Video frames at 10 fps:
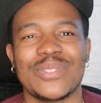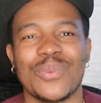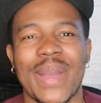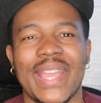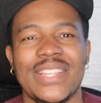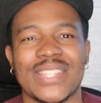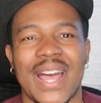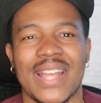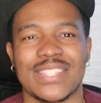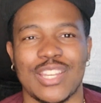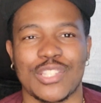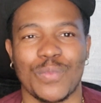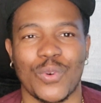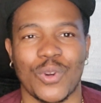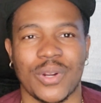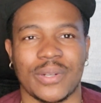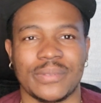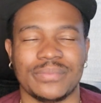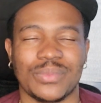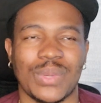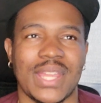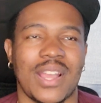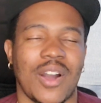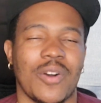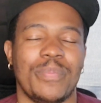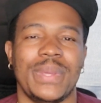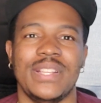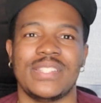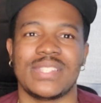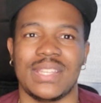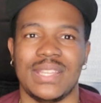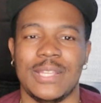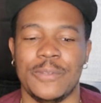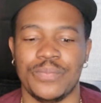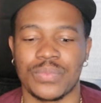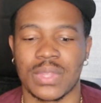Dwayne Johnson is more what they call PC